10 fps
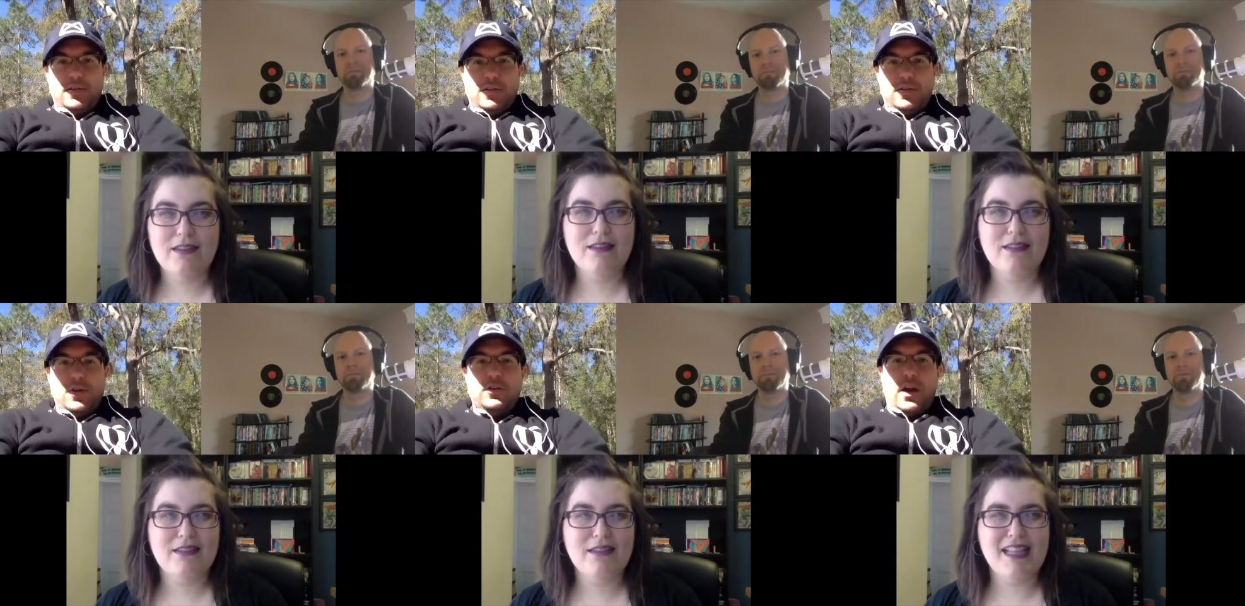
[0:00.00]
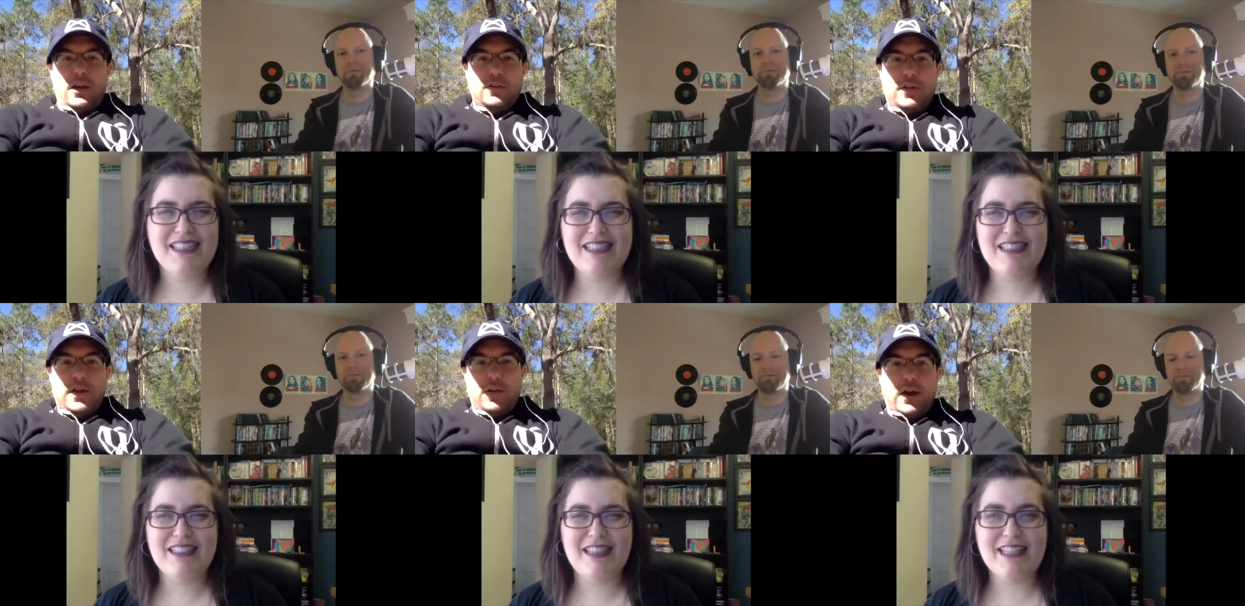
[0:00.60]
Speaker 1: Inside. The
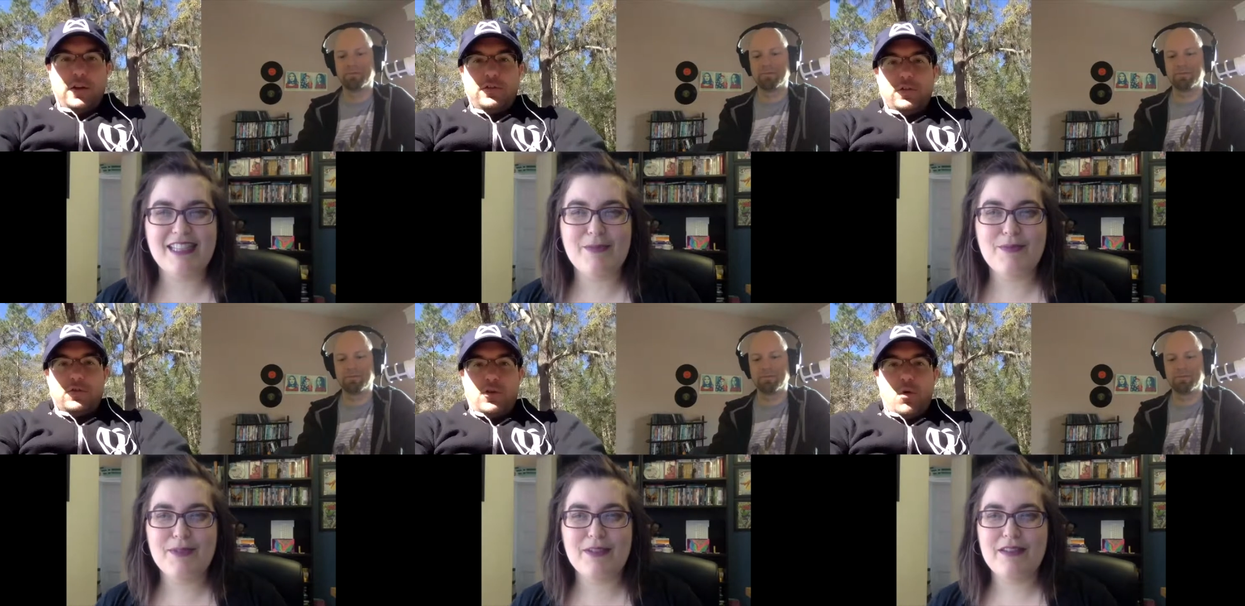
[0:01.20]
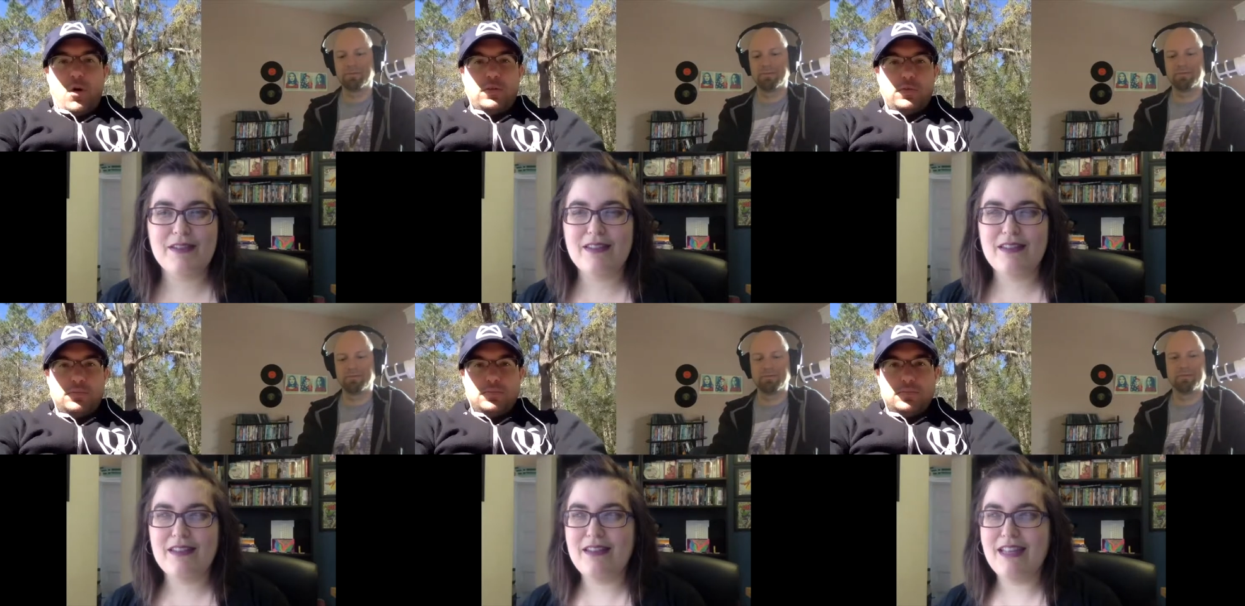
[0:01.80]
outside that is still seems, drywall.
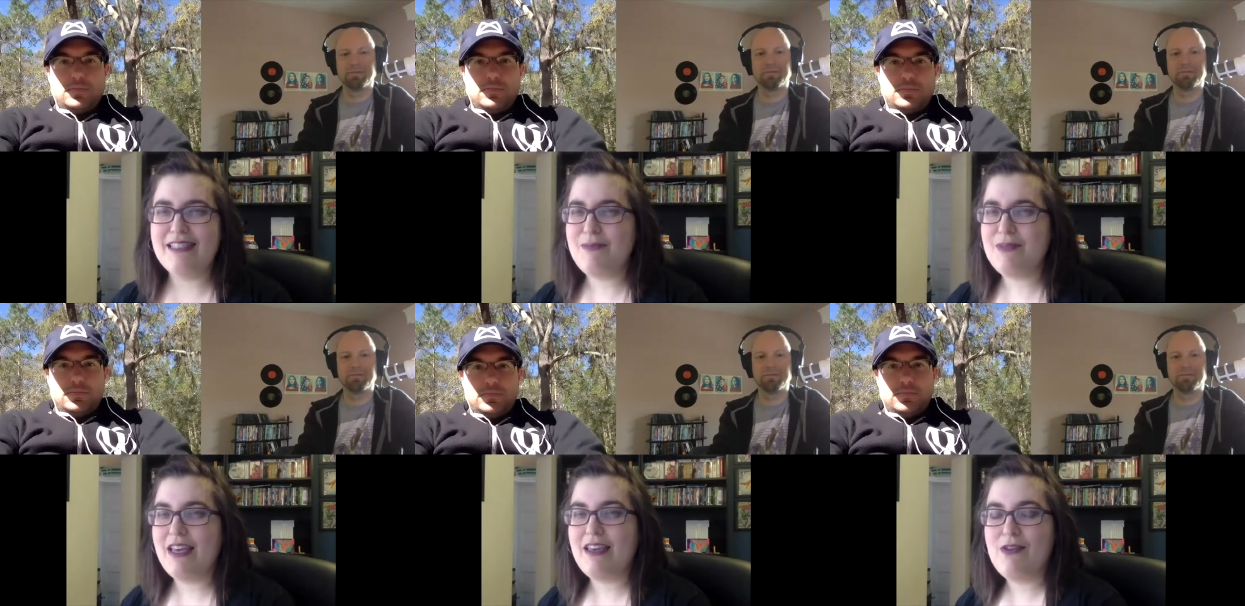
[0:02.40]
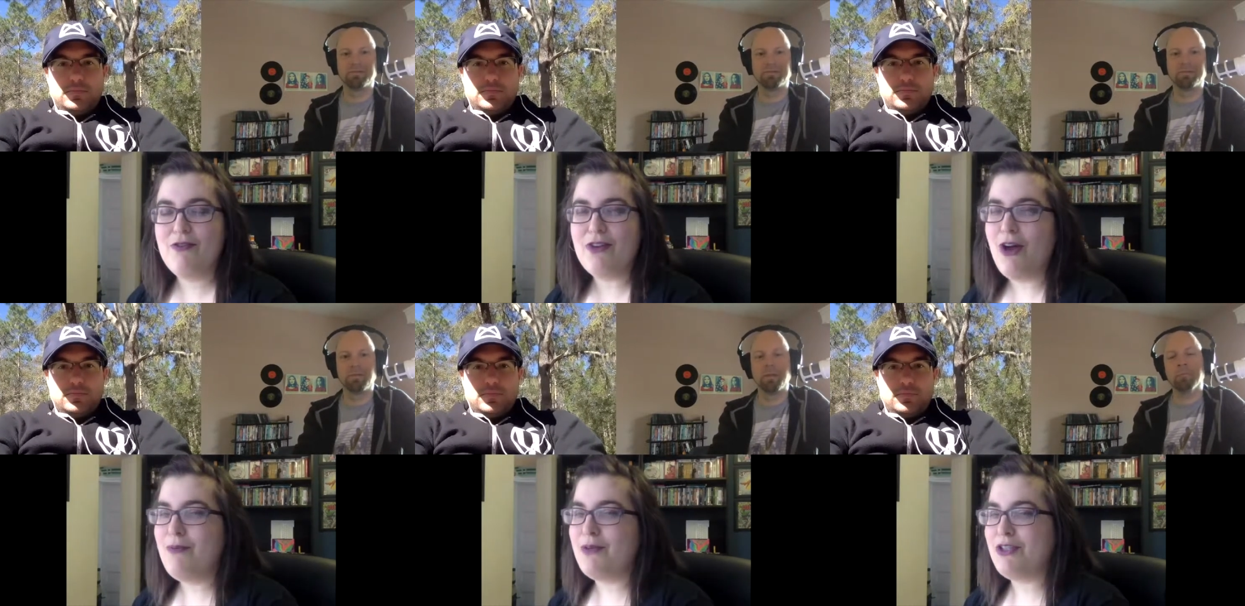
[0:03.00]
Speaker 2: That seems like you've
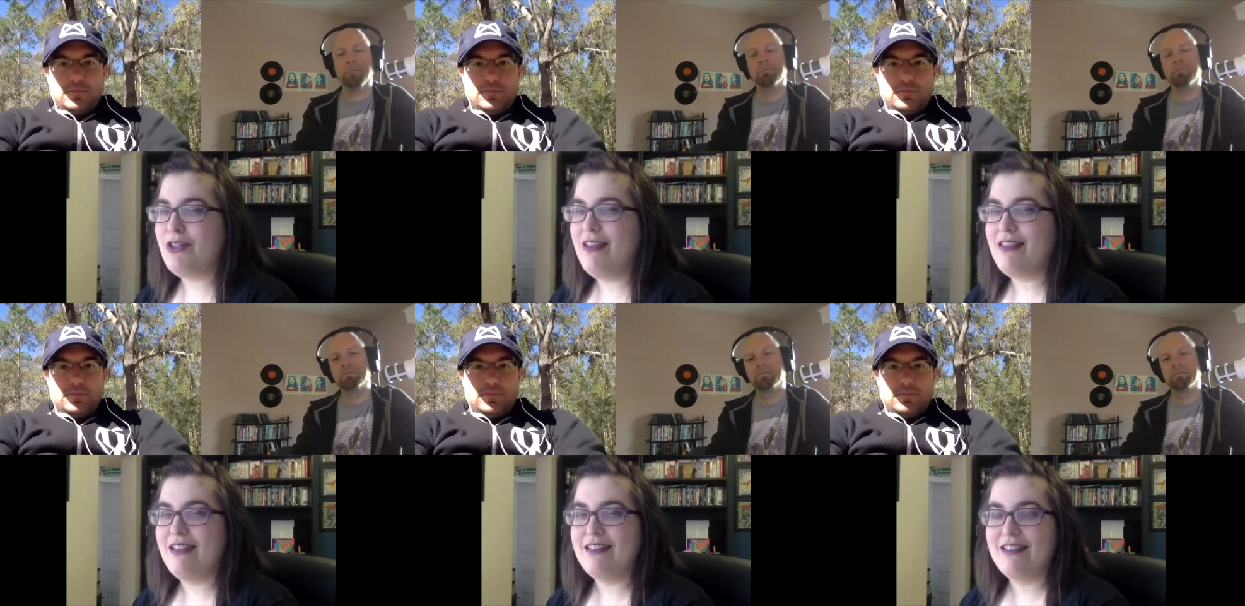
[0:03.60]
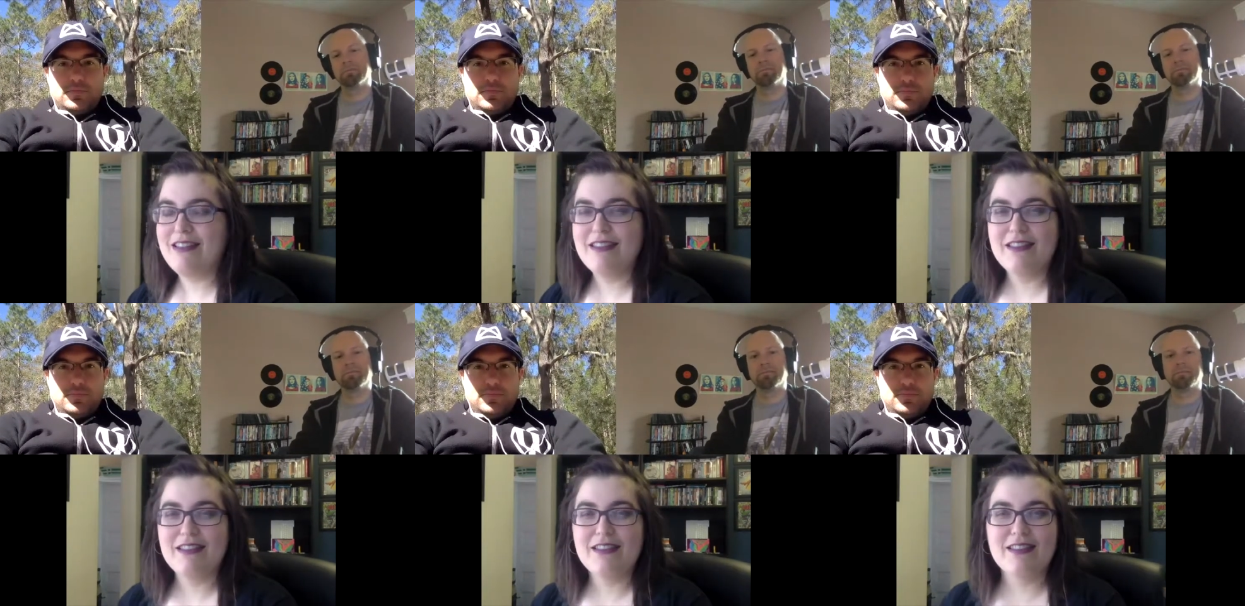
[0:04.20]
accomplished a lot then.
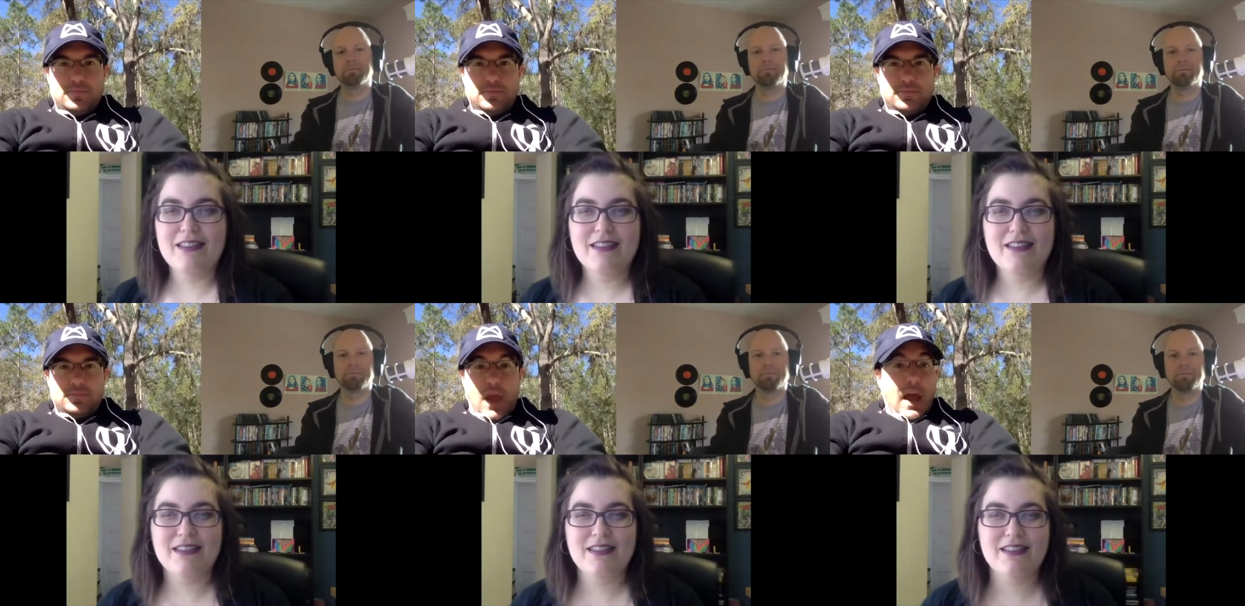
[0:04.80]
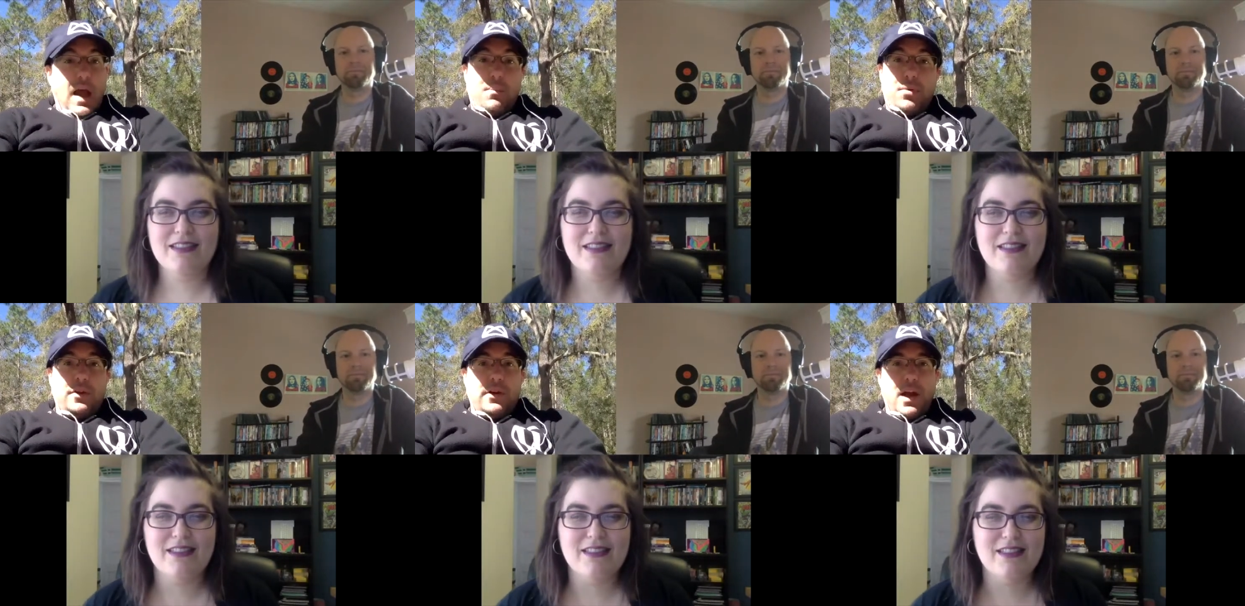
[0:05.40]
Speaker 1: Pretty
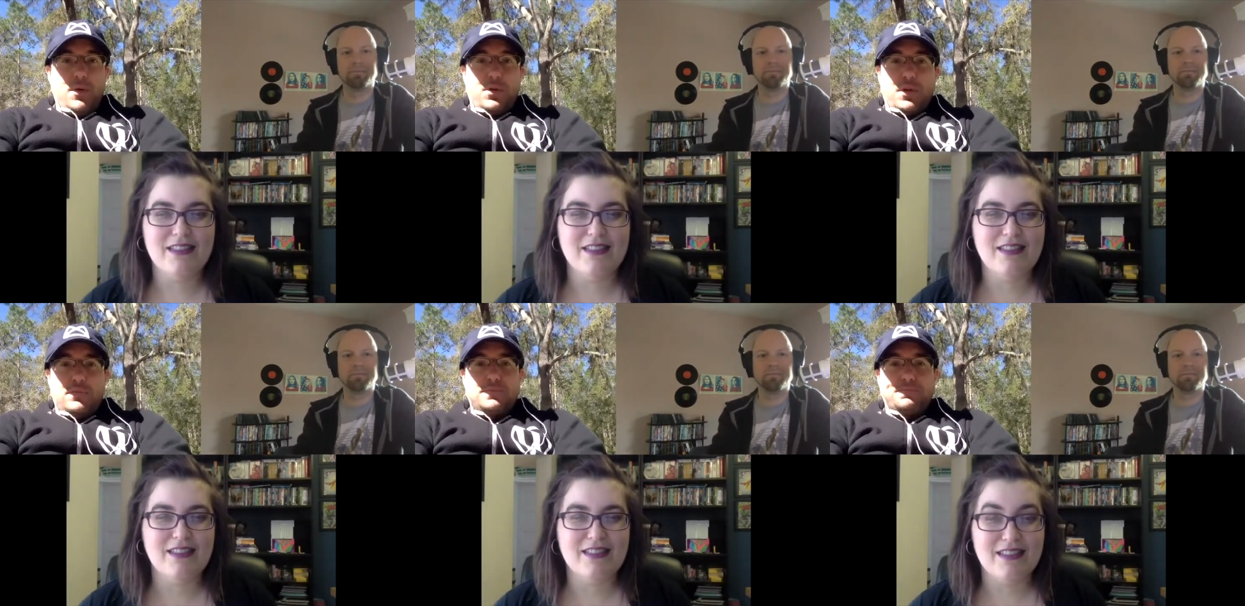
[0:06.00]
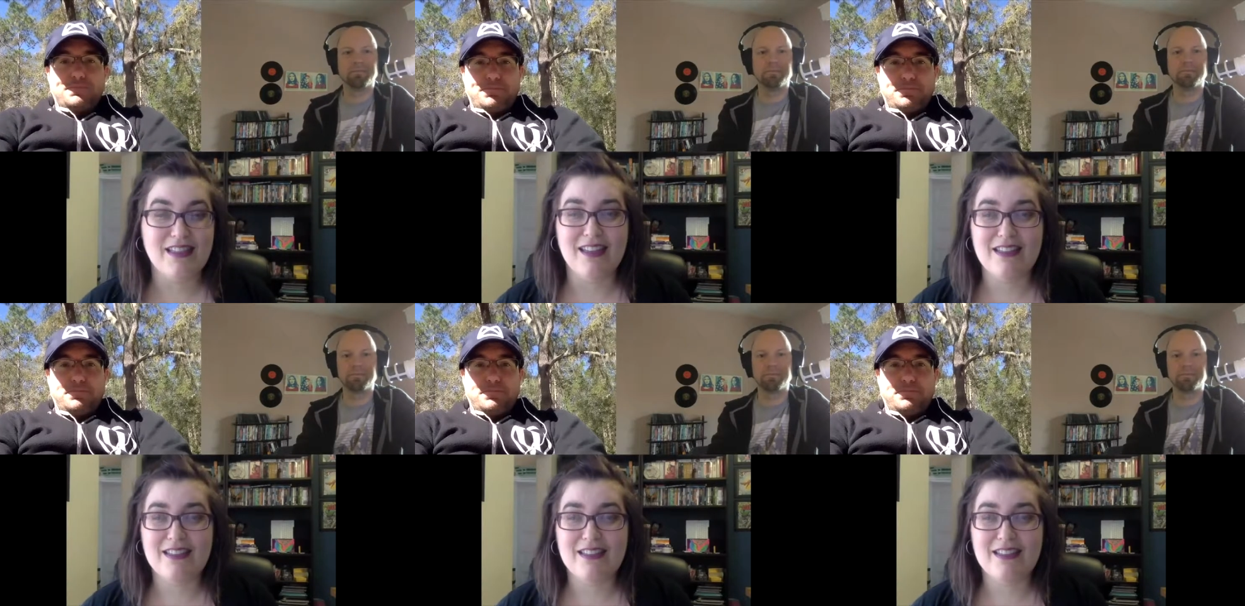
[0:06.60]
darn happy with it.
Speaker 2: Yeah.